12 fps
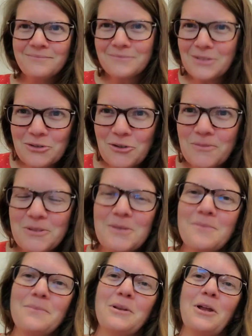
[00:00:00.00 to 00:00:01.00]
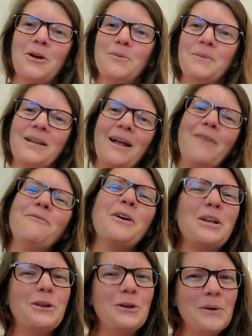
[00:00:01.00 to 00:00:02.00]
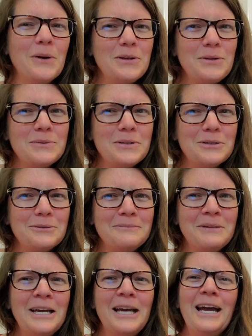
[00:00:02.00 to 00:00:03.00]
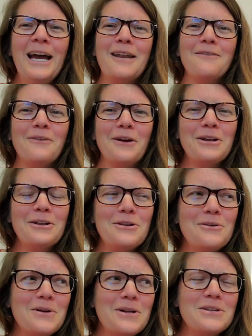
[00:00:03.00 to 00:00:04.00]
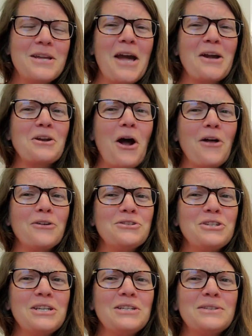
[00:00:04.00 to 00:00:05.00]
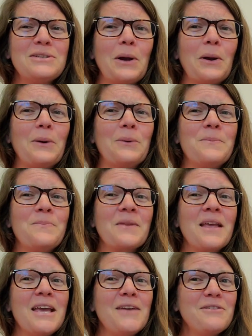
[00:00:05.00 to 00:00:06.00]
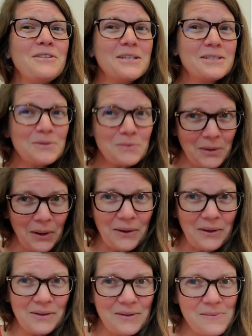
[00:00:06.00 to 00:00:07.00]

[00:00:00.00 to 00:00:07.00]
description below, but I'm very new at YouTube and I'm very new at technology. So if it doesn't work,